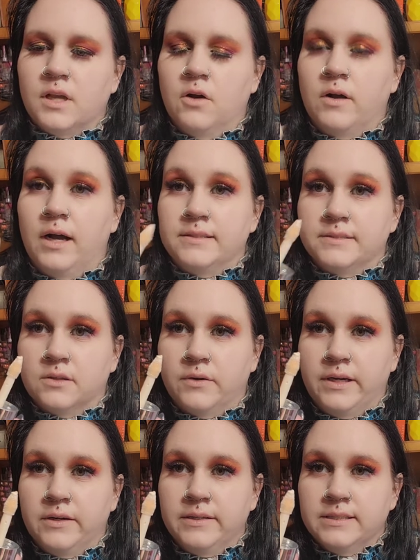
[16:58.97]
okay, so
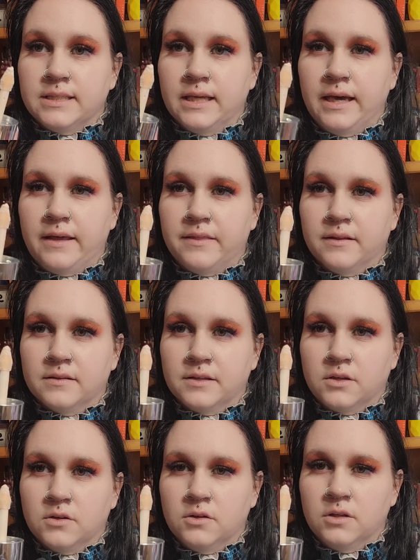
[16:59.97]
here's like the
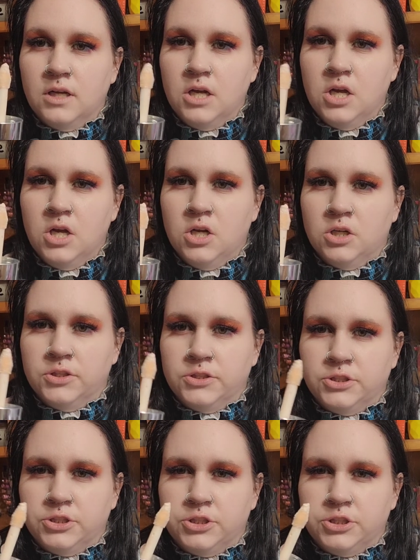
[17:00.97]
little
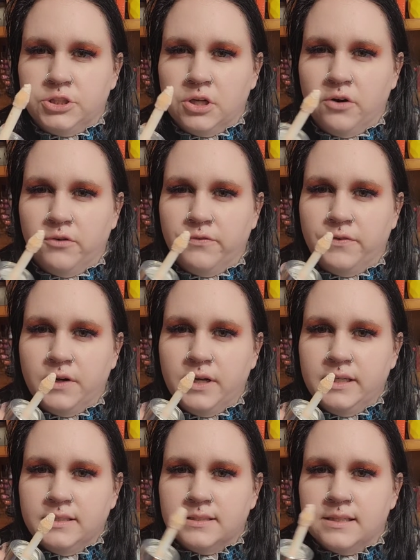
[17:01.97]
doe
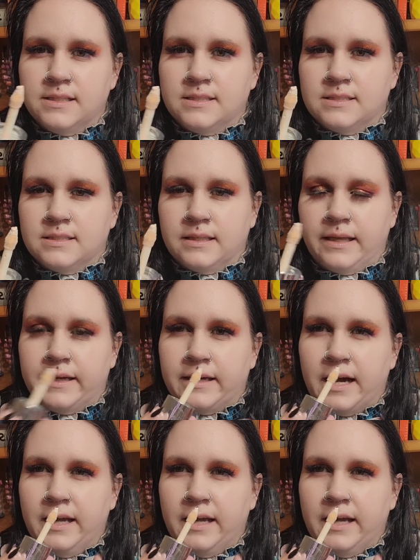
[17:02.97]
foot. It's like